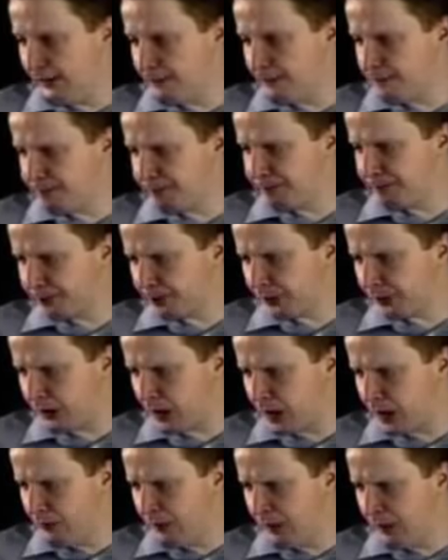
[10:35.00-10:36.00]
here.
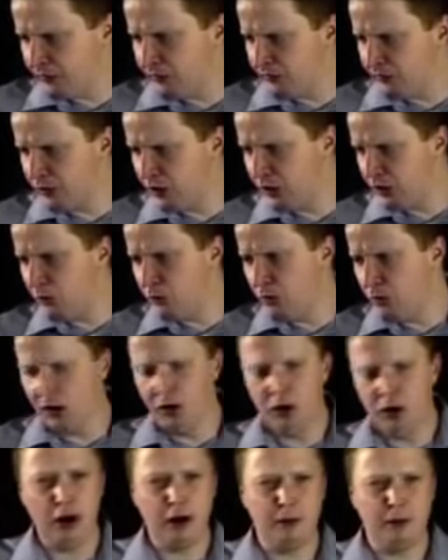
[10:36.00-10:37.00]
I mean, let's have a look at
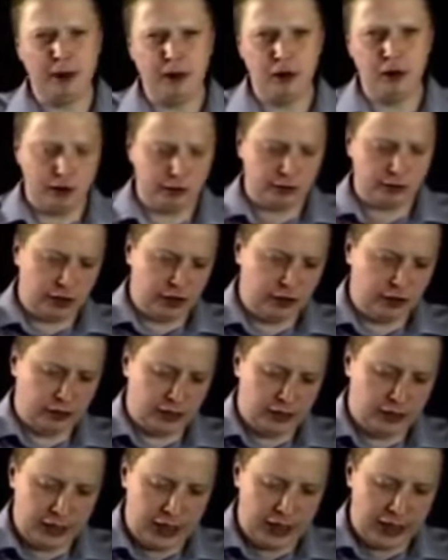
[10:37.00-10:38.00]
one line. I mean, knight to
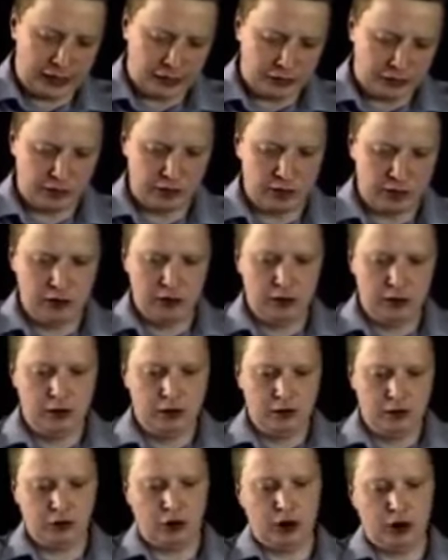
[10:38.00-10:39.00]
e8,
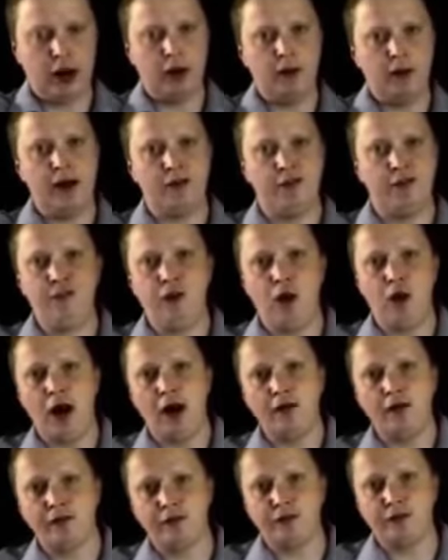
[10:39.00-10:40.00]
try to go
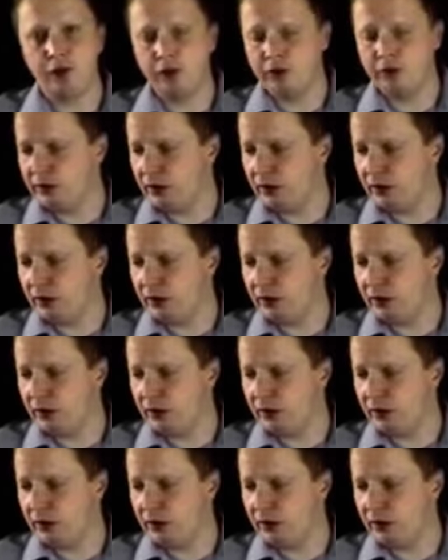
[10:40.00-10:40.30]
f5, very